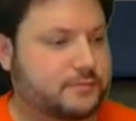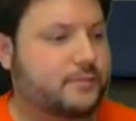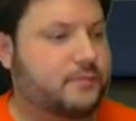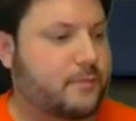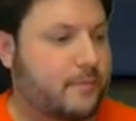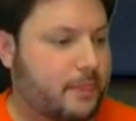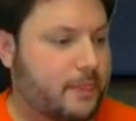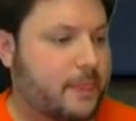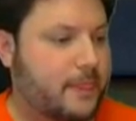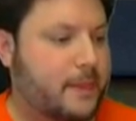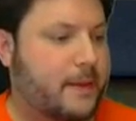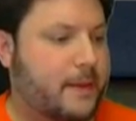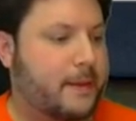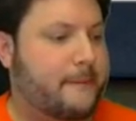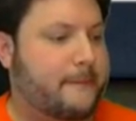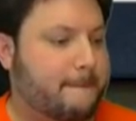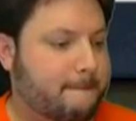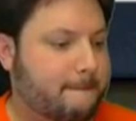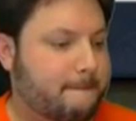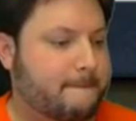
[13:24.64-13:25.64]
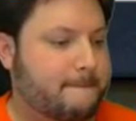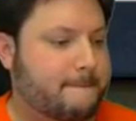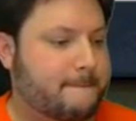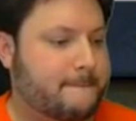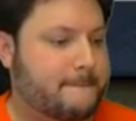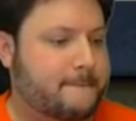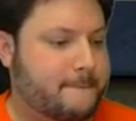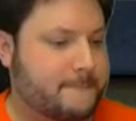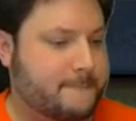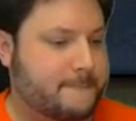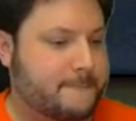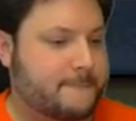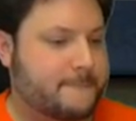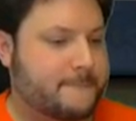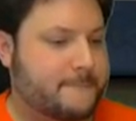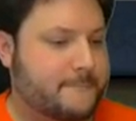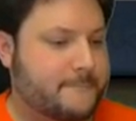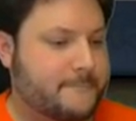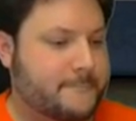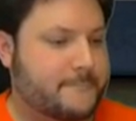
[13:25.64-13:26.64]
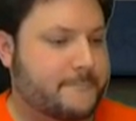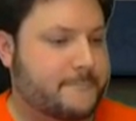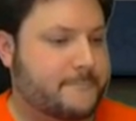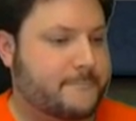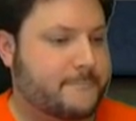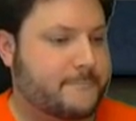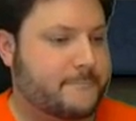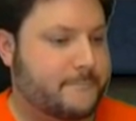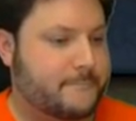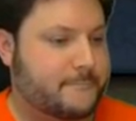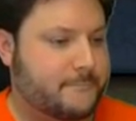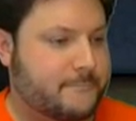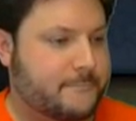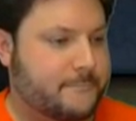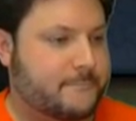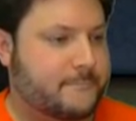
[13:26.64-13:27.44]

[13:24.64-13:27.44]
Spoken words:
(no one is talking)